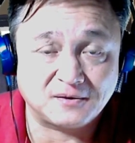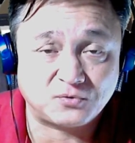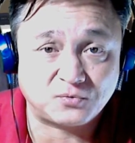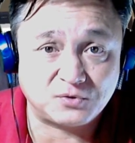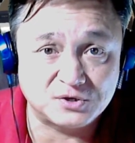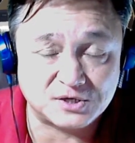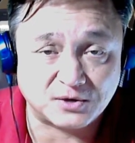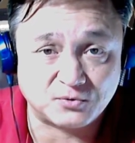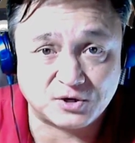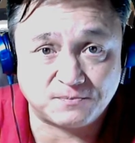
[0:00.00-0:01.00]
using
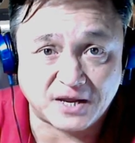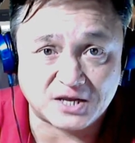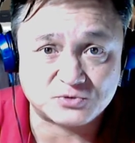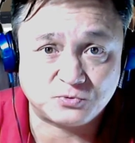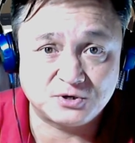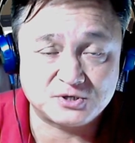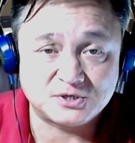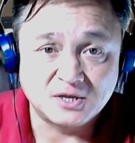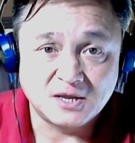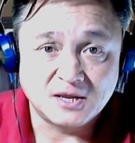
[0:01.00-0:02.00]
encrypted passwords,
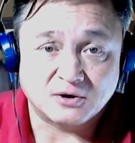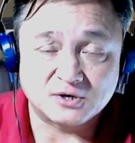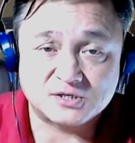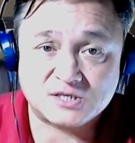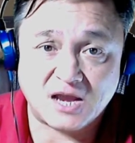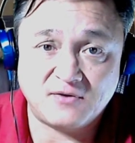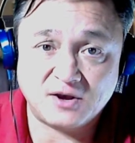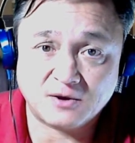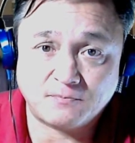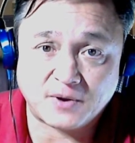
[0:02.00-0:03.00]
or saving
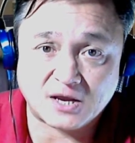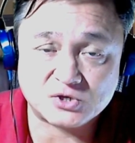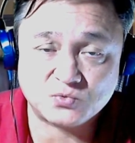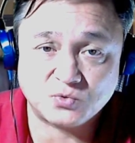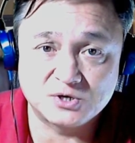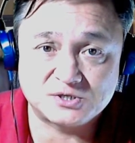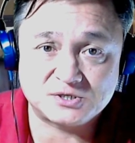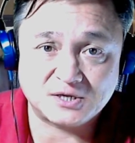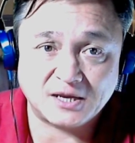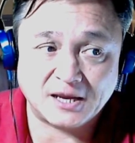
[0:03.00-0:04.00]
your
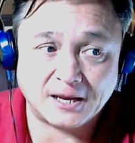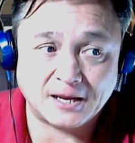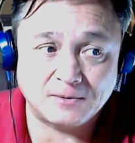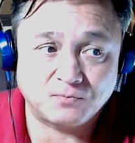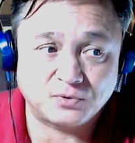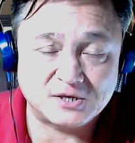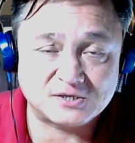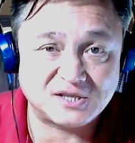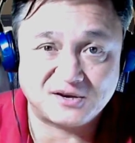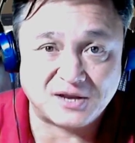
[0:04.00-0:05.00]
passwords in
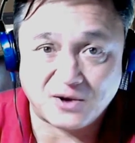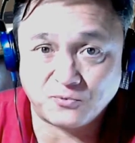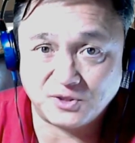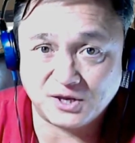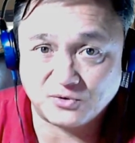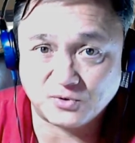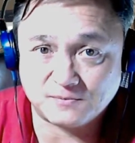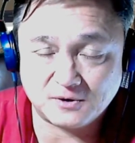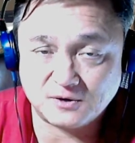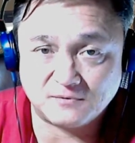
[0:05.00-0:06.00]
places that are not really
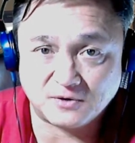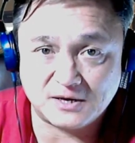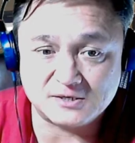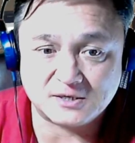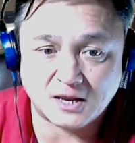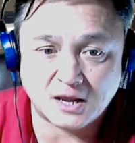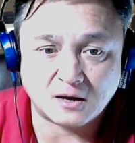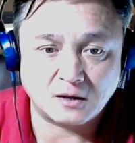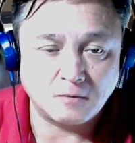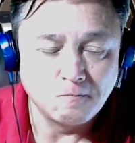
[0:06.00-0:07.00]
encrypted, very easy to
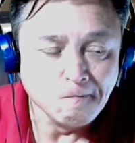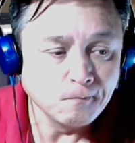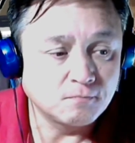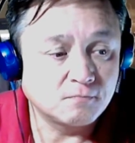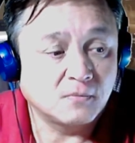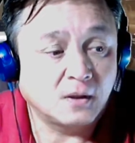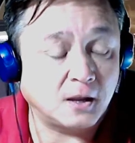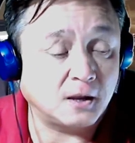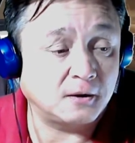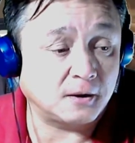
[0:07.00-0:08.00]
hack.
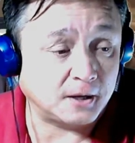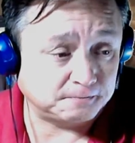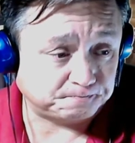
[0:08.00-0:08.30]
And